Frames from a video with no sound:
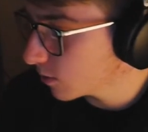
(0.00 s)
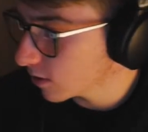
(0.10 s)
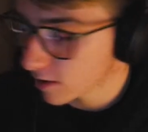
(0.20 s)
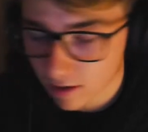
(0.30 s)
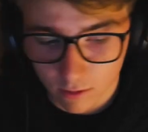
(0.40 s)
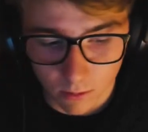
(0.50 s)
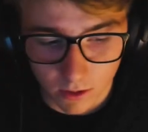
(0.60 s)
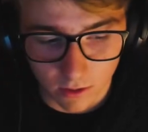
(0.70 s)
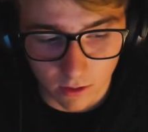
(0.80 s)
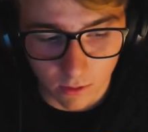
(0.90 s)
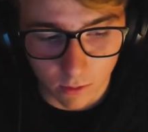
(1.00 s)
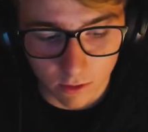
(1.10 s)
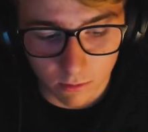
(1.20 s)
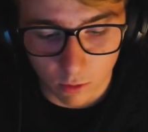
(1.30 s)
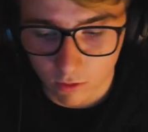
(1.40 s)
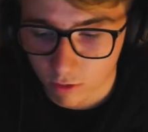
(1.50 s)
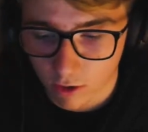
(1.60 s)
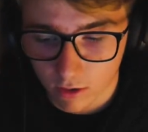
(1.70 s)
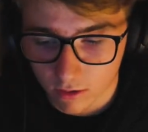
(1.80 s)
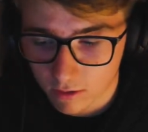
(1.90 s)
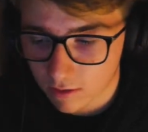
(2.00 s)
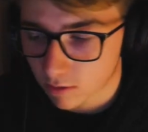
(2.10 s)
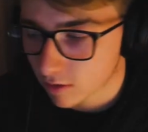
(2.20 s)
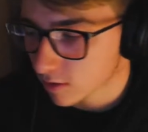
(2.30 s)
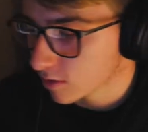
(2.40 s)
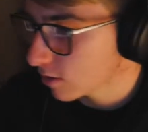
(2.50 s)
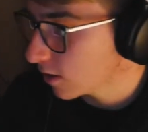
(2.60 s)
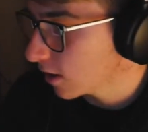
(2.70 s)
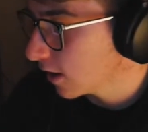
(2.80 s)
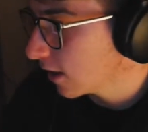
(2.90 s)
we got the next topic. All right, we'll just move straight on because that was a good story. I like